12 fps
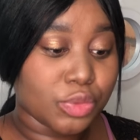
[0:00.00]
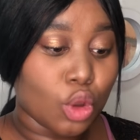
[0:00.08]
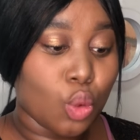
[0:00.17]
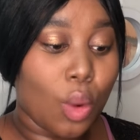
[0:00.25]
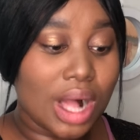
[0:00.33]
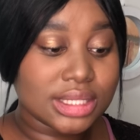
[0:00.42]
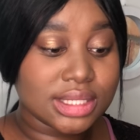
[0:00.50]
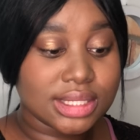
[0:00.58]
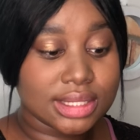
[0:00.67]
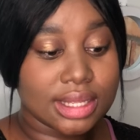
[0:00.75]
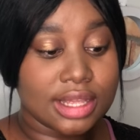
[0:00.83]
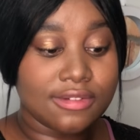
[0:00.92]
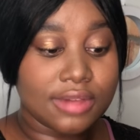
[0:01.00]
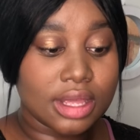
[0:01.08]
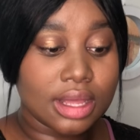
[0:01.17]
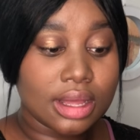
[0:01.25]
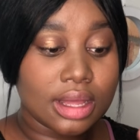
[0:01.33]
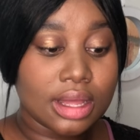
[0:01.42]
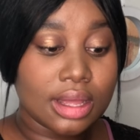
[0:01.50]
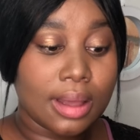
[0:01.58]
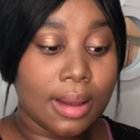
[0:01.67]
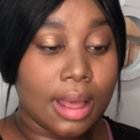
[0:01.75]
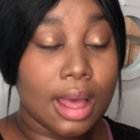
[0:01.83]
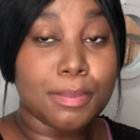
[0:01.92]
Whilst giving
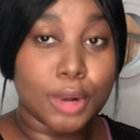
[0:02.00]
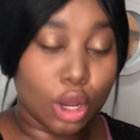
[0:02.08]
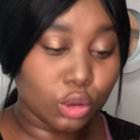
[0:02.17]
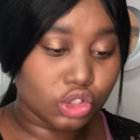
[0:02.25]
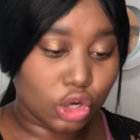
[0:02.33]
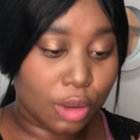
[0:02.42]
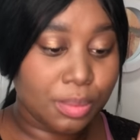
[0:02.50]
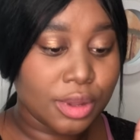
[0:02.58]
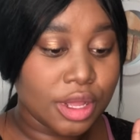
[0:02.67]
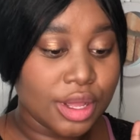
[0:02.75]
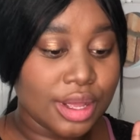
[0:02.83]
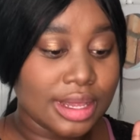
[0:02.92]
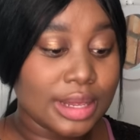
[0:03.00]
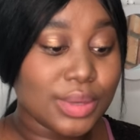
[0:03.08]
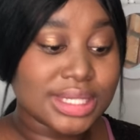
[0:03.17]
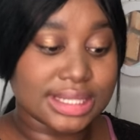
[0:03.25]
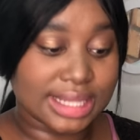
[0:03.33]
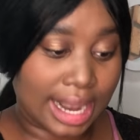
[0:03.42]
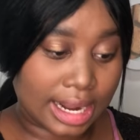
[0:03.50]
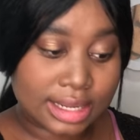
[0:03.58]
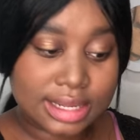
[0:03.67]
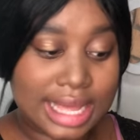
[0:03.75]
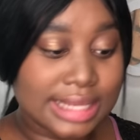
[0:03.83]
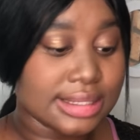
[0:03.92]
a blow job, he was
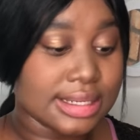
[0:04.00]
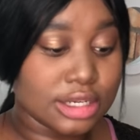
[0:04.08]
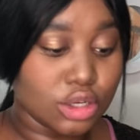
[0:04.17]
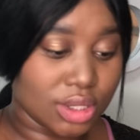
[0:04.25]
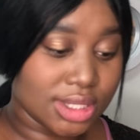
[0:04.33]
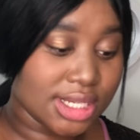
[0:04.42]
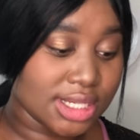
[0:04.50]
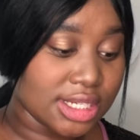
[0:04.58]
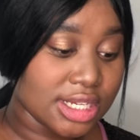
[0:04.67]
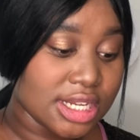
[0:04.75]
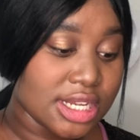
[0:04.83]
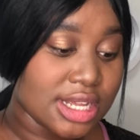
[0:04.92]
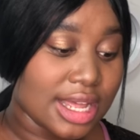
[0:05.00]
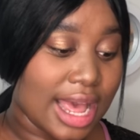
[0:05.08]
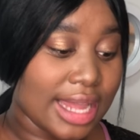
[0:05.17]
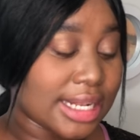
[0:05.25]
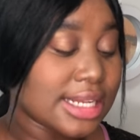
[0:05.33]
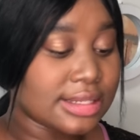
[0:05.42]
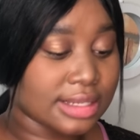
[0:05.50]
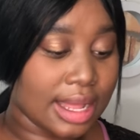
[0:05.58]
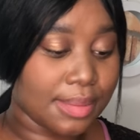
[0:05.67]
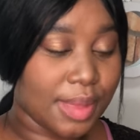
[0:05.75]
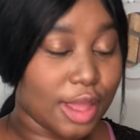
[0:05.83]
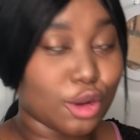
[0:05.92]
drunk and didn't notice. I cleaned it
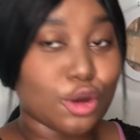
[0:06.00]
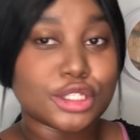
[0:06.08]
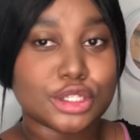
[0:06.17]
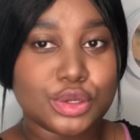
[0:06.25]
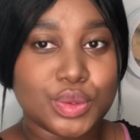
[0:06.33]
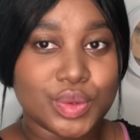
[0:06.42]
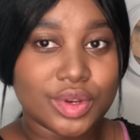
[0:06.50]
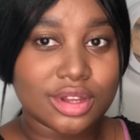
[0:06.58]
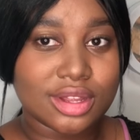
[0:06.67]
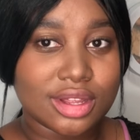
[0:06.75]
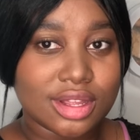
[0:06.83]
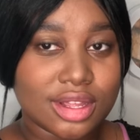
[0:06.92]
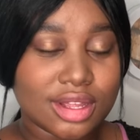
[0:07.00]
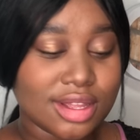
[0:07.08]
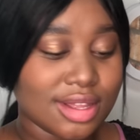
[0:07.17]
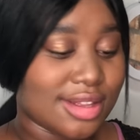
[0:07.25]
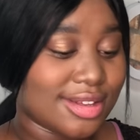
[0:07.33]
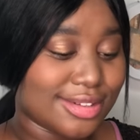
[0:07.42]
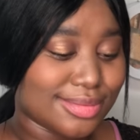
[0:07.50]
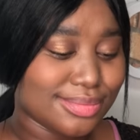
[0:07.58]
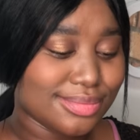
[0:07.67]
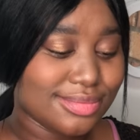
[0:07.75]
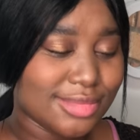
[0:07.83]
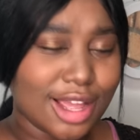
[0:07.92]
up and continued.
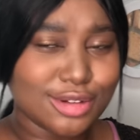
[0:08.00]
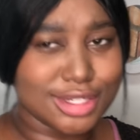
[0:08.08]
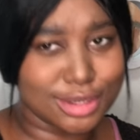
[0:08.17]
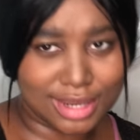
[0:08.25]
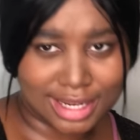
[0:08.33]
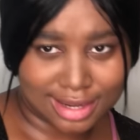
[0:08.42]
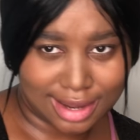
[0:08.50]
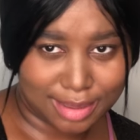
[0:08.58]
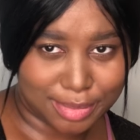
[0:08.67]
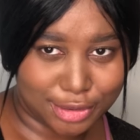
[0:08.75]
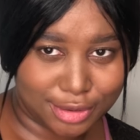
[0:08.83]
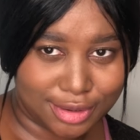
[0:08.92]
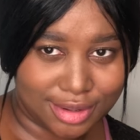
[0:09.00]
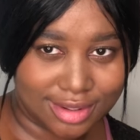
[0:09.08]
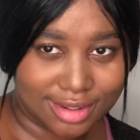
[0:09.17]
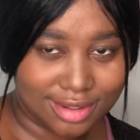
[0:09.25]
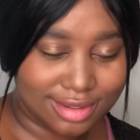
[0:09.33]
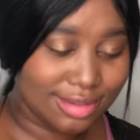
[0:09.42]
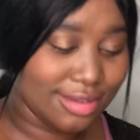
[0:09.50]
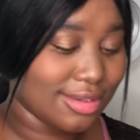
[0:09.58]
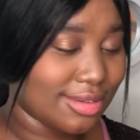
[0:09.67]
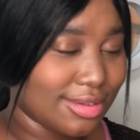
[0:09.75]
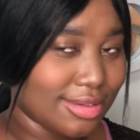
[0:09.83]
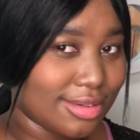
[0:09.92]
How did you clean it up, girl?
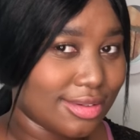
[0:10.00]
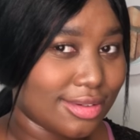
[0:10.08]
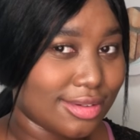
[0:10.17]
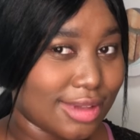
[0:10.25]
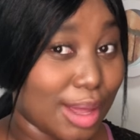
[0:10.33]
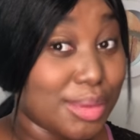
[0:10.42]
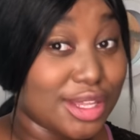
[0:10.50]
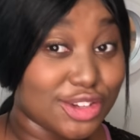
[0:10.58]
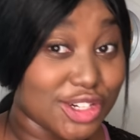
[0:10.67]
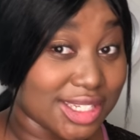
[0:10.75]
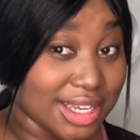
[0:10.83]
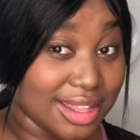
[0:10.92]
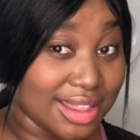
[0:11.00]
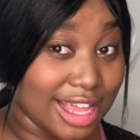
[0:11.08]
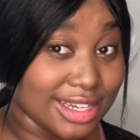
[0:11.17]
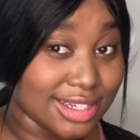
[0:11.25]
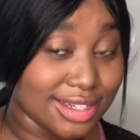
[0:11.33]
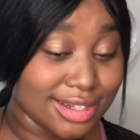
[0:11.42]
I'm interested in that.